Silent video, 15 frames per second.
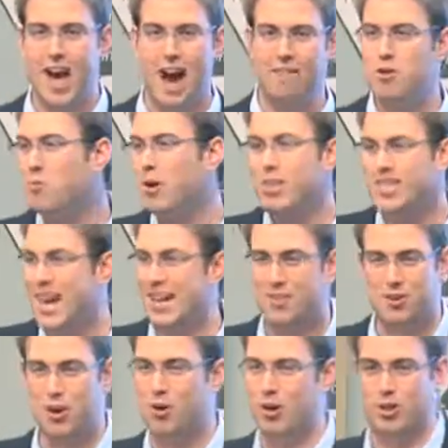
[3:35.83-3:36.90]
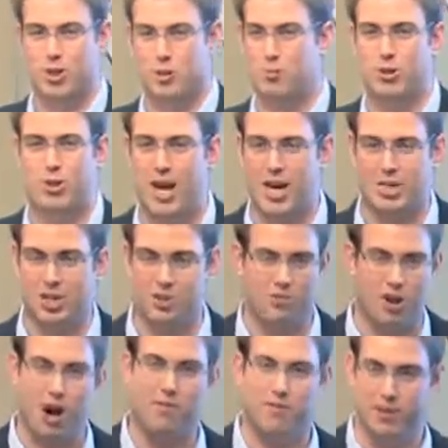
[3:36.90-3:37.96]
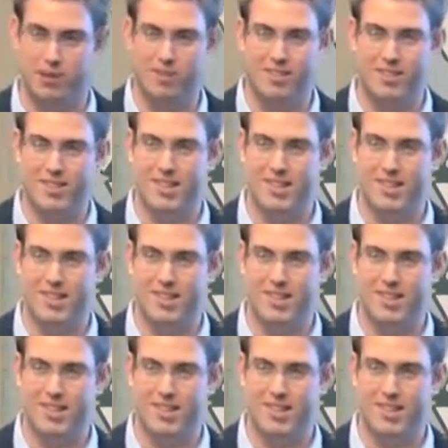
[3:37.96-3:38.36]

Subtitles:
Everybody's got their own interpretation of Garfield.